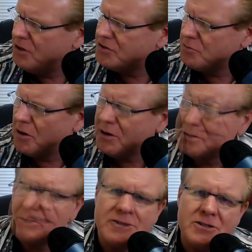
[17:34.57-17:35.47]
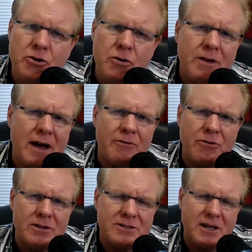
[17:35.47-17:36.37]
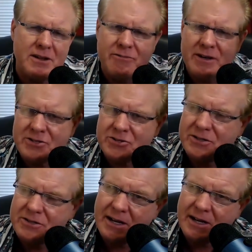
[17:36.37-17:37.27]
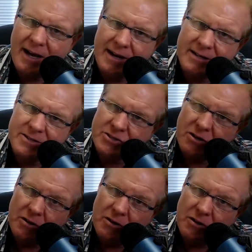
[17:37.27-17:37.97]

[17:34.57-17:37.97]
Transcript: So, Marcus, so you've got real estate investors as clients